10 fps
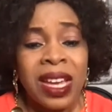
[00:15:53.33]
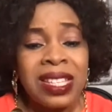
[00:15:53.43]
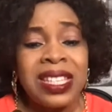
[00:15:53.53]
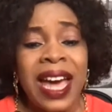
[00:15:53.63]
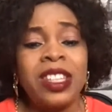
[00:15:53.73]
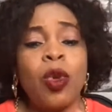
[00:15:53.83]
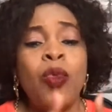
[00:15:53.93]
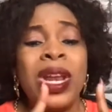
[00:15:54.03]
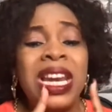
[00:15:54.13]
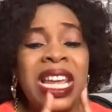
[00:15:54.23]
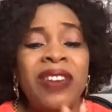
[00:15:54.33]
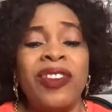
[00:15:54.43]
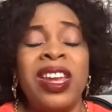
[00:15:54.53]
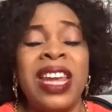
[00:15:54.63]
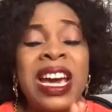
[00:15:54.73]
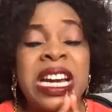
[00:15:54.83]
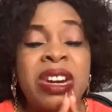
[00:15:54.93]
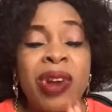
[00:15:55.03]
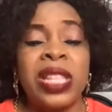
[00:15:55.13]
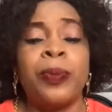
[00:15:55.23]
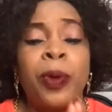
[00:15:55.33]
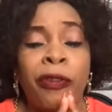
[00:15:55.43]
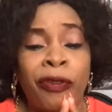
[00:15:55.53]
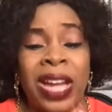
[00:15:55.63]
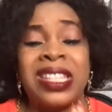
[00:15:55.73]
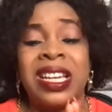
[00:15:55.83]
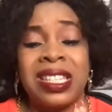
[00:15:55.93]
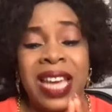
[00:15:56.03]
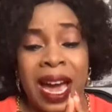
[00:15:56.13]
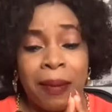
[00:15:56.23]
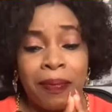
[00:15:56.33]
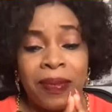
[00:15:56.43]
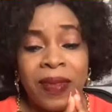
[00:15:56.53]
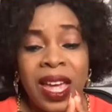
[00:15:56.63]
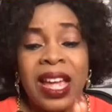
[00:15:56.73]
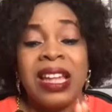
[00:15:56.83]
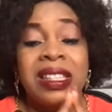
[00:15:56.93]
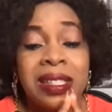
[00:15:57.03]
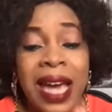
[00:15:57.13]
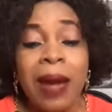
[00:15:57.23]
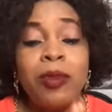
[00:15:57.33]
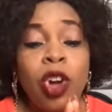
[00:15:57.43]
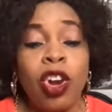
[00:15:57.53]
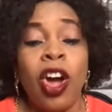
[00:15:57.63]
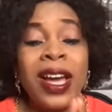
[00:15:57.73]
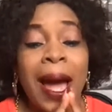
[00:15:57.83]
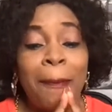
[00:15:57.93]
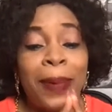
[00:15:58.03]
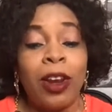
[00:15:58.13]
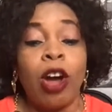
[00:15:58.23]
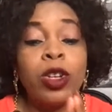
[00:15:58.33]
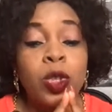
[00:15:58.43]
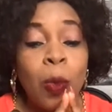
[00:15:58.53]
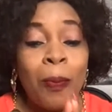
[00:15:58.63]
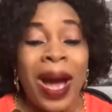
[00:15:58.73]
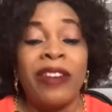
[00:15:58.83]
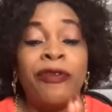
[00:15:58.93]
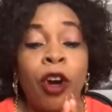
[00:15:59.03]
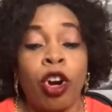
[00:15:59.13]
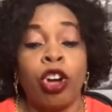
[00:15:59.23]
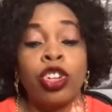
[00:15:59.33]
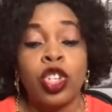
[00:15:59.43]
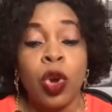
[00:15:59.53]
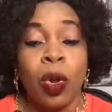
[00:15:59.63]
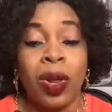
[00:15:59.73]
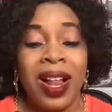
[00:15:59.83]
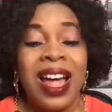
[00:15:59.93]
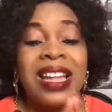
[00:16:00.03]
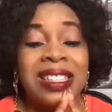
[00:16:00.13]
He said, we live in a great prophetic time. Time no longer belongs to man for control.